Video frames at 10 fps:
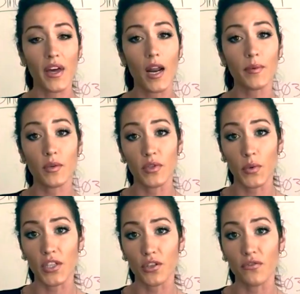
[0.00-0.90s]
that up to
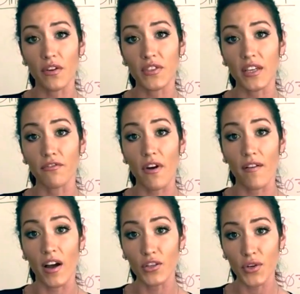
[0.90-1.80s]
between two fifty and
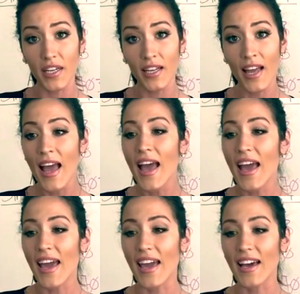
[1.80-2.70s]
five hundred,
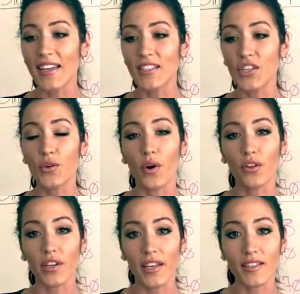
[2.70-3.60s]
and you are
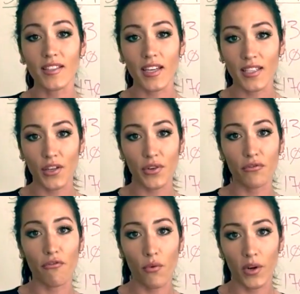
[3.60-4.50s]
looking at six hundred
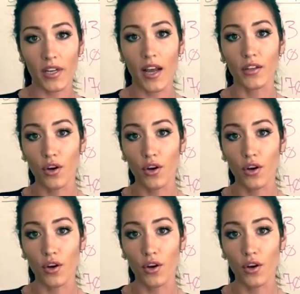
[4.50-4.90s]
forty-nine